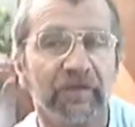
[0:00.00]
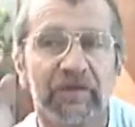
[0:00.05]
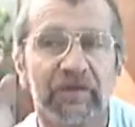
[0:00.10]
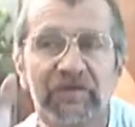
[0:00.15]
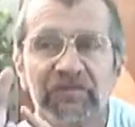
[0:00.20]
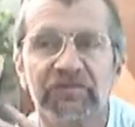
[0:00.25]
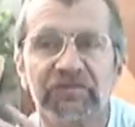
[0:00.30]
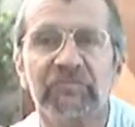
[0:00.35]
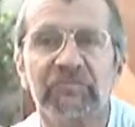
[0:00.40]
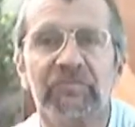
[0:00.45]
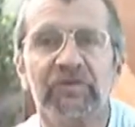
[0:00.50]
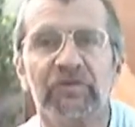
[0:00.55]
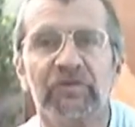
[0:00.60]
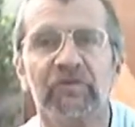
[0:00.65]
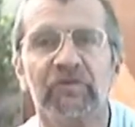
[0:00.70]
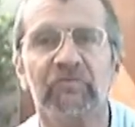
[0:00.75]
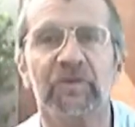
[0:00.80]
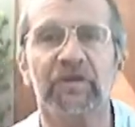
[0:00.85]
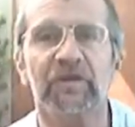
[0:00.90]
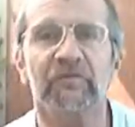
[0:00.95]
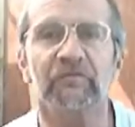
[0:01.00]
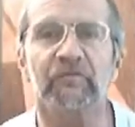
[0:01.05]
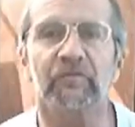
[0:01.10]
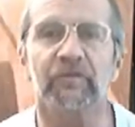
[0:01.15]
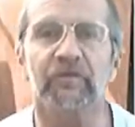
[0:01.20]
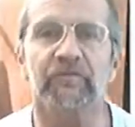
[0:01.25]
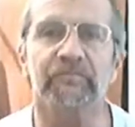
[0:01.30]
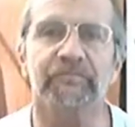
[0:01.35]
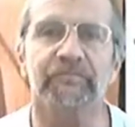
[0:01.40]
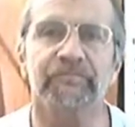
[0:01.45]
simile or
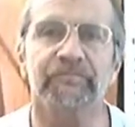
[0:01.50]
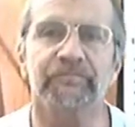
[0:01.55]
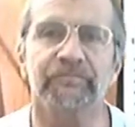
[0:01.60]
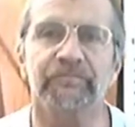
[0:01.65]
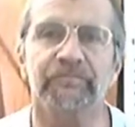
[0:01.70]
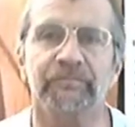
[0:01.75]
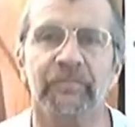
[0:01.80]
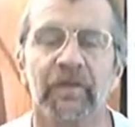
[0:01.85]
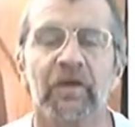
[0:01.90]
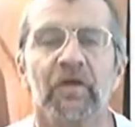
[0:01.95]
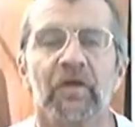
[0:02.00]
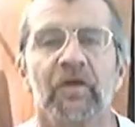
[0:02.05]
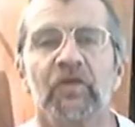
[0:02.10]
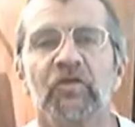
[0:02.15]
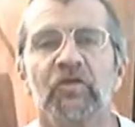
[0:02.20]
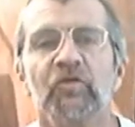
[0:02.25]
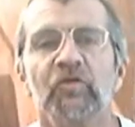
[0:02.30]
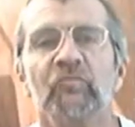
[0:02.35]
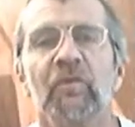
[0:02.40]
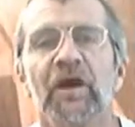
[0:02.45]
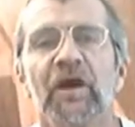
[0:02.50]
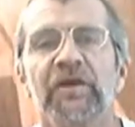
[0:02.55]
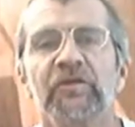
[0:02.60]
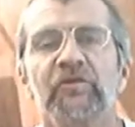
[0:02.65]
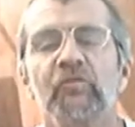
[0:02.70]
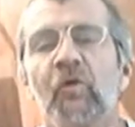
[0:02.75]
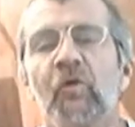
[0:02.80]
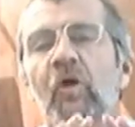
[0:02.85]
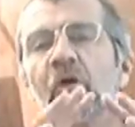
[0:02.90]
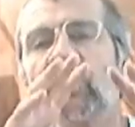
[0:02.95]
metaphor. You might
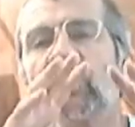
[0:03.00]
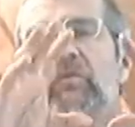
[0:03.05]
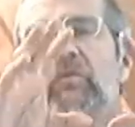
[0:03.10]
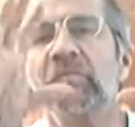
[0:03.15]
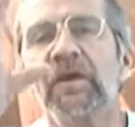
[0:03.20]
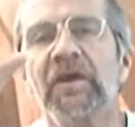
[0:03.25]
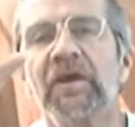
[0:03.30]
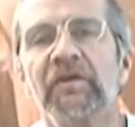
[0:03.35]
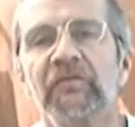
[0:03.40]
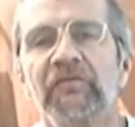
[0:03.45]
do all manner